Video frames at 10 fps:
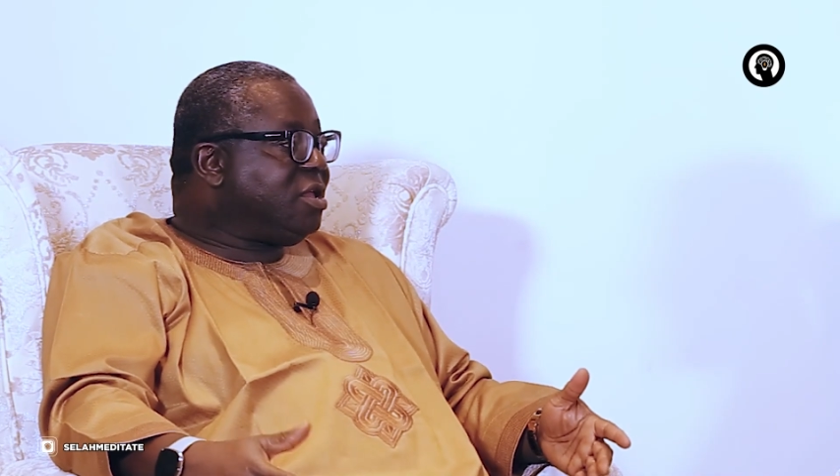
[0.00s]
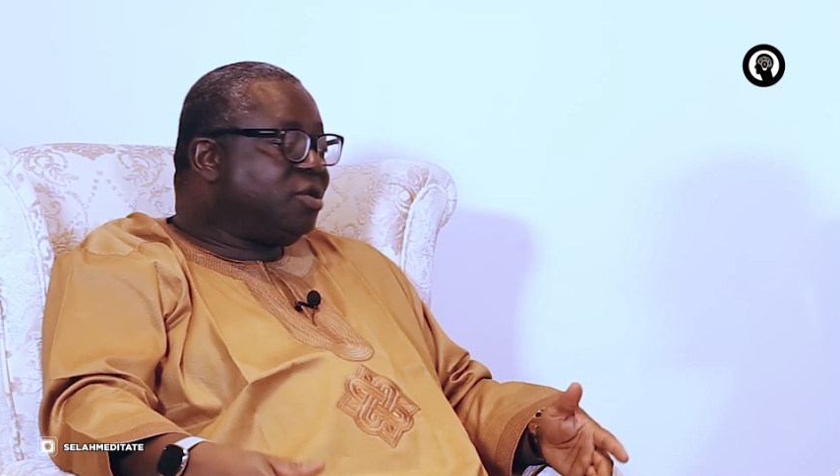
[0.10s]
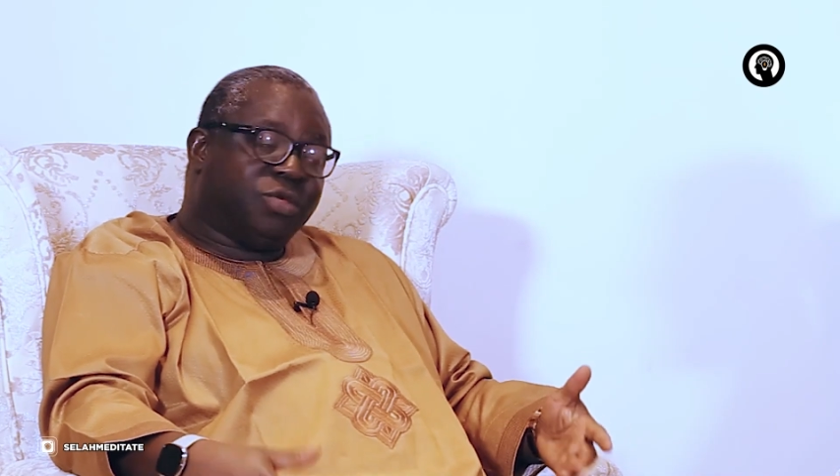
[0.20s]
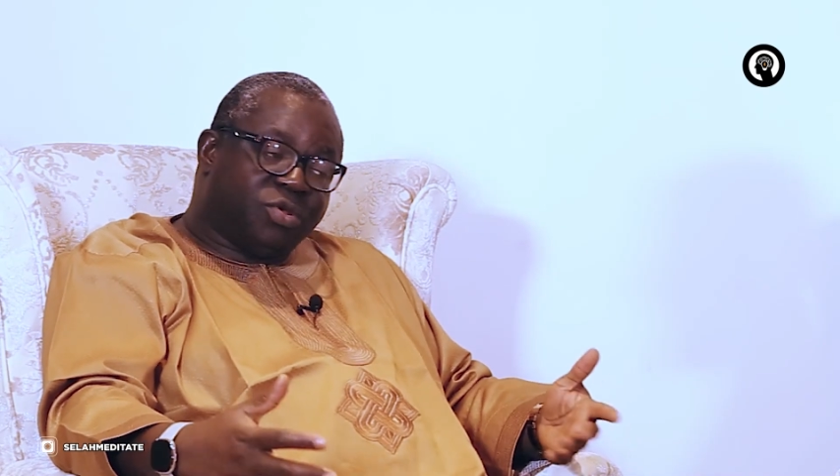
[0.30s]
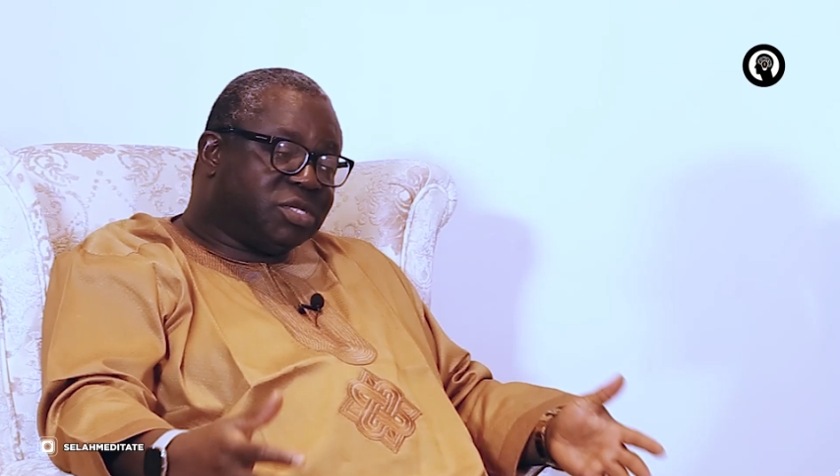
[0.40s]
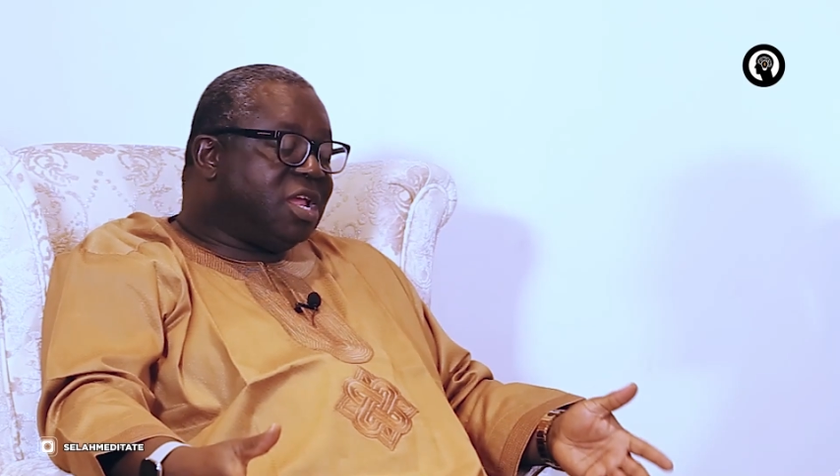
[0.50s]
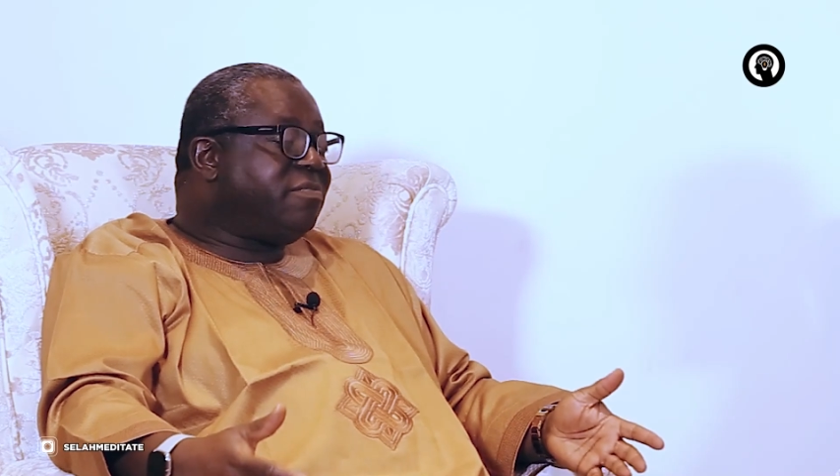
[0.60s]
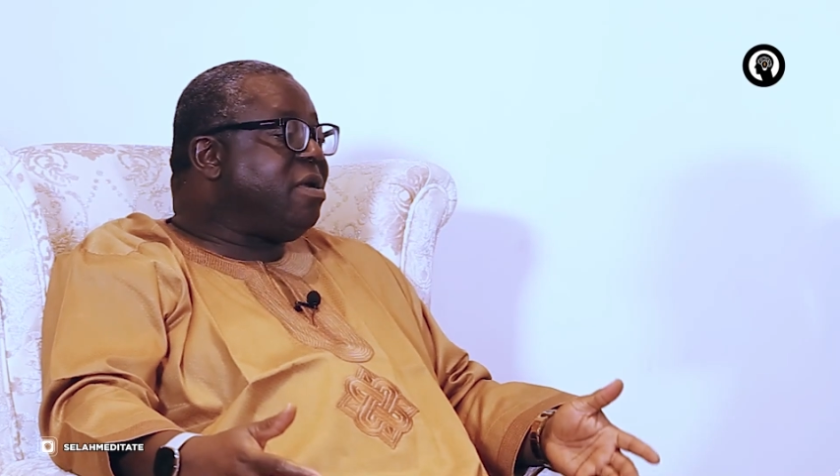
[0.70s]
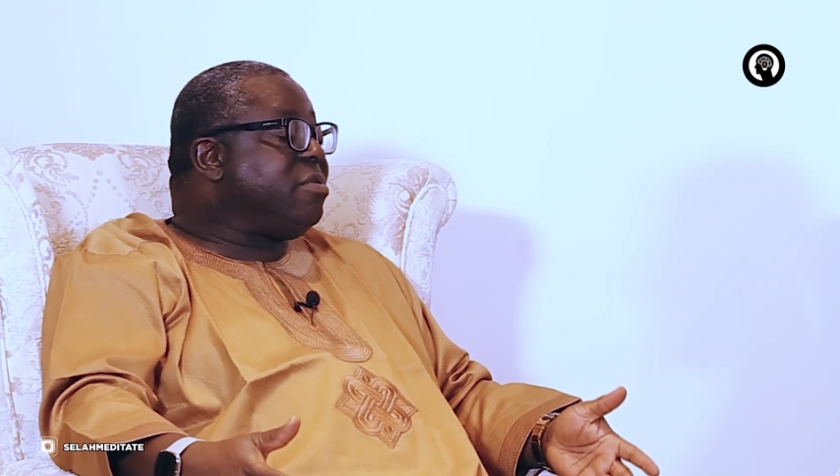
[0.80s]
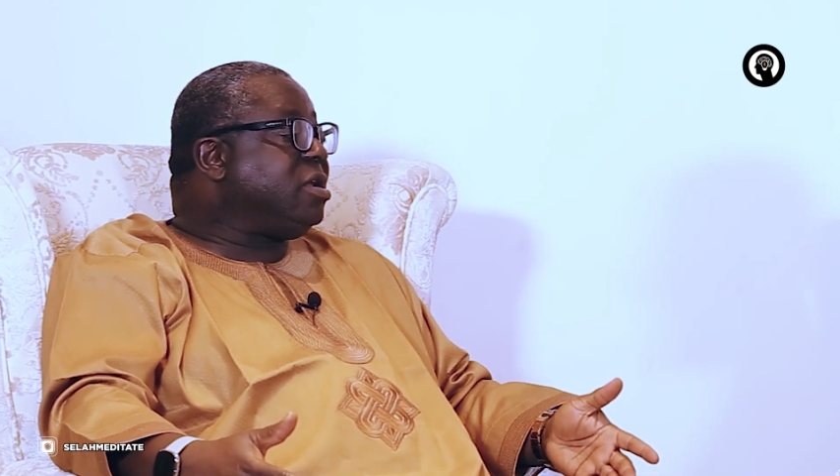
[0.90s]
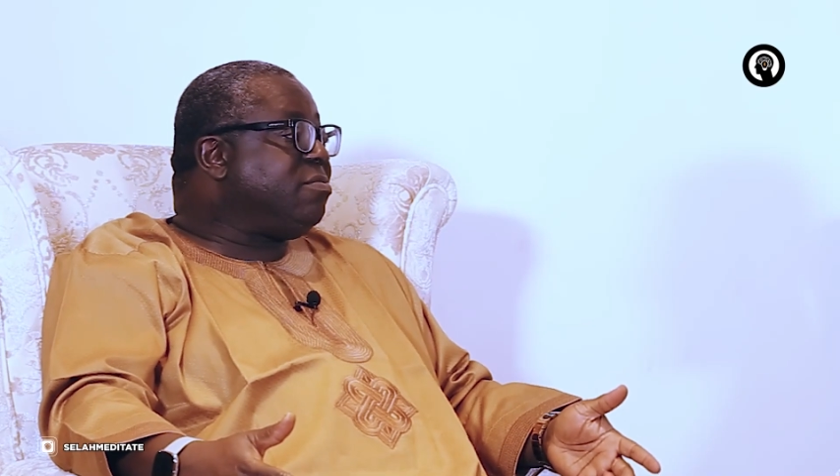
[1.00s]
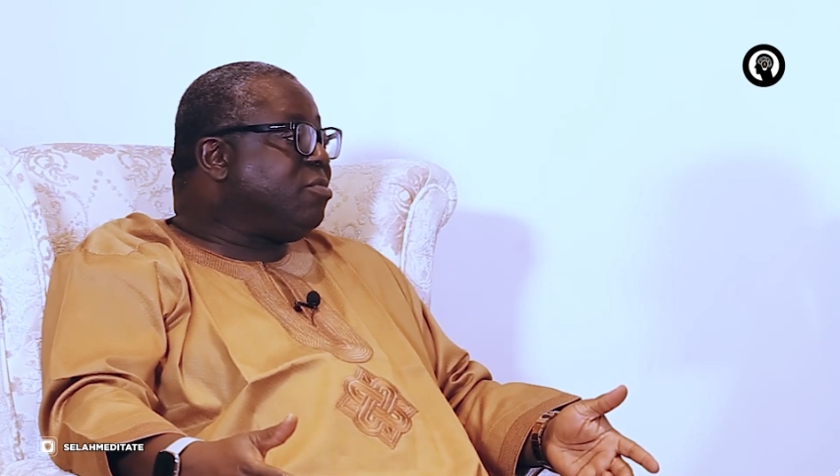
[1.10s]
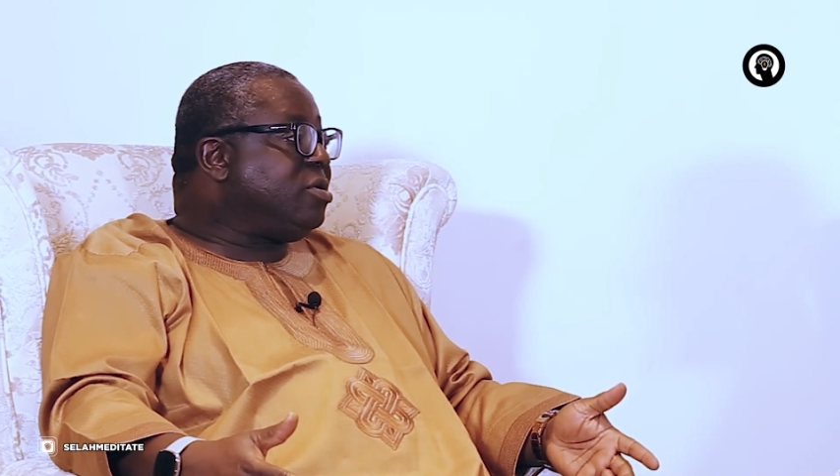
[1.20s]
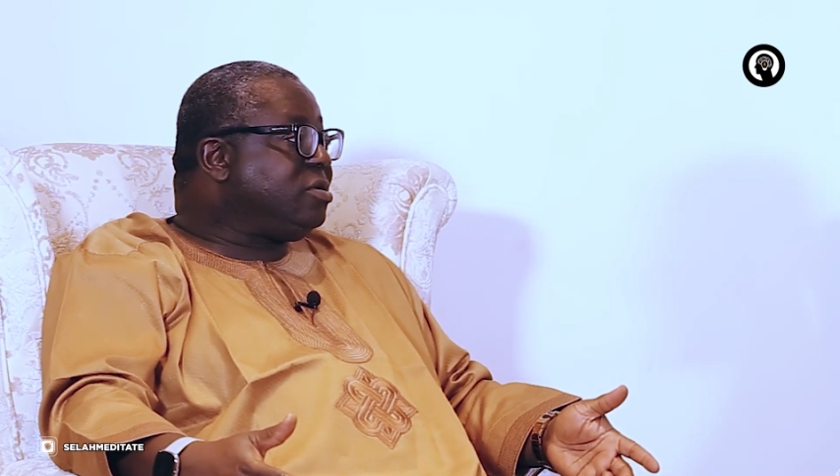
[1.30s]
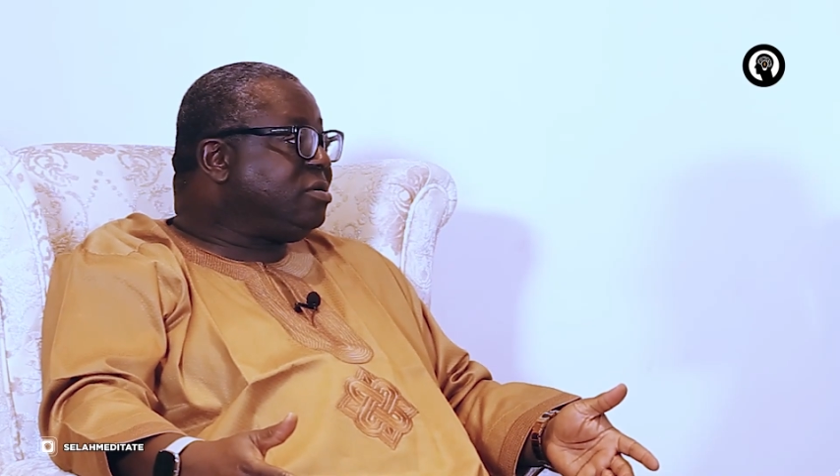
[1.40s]
you don't start by making
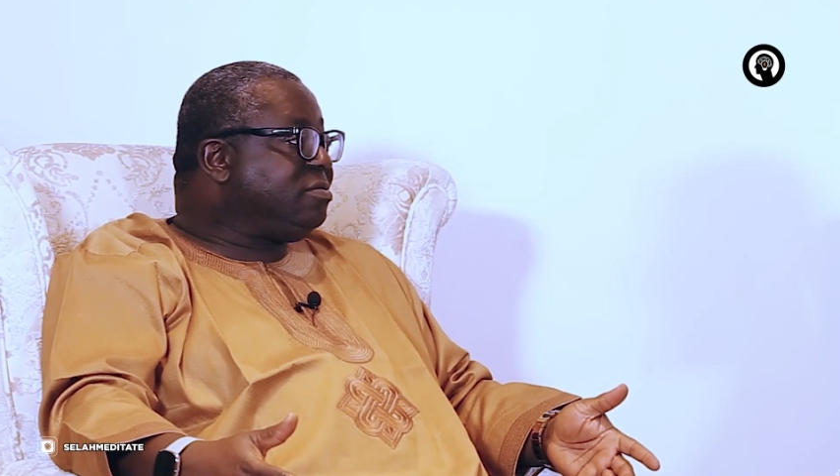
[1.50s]
money.